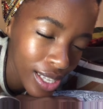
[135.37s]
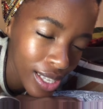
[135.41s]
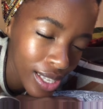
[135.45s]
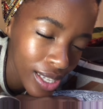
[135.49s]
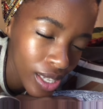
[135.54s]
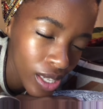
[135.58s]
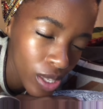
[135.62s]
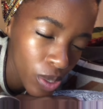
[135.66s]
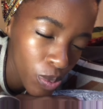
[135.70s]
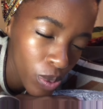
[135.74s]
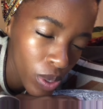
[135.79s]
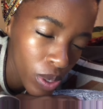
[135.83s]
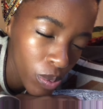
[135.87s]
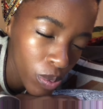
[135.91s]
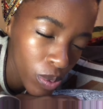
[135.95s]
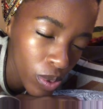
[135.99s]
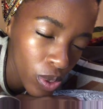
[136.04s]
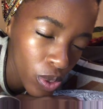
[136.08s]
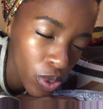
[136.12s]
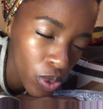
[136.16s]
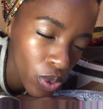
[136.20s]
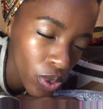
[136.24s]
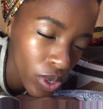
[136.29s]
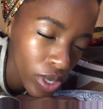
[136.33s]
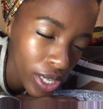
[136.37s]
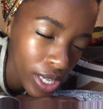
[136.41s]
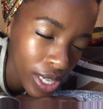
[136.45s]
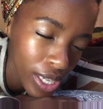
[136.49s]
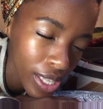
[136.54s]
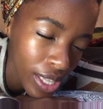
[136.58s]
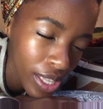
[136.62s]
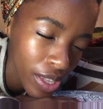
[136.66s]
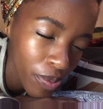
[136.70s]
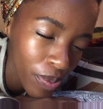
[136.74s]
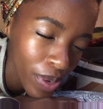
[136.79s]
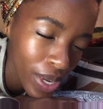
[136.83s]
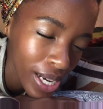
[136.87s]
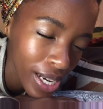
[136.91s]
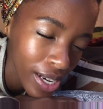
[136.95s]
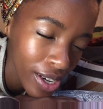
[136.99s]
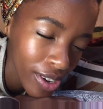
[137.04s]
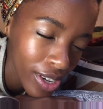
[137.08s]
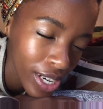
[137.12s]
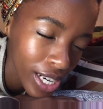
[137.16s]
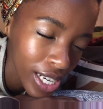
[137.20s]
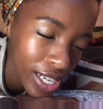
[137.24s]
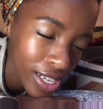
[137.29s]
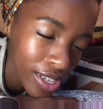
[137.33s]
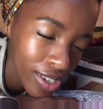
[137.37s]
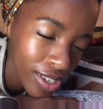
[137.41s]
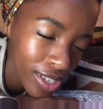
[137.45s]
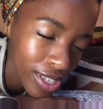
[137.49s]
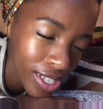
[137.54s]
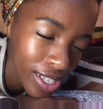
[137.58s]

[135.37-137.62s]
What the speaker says: just people talking in the background,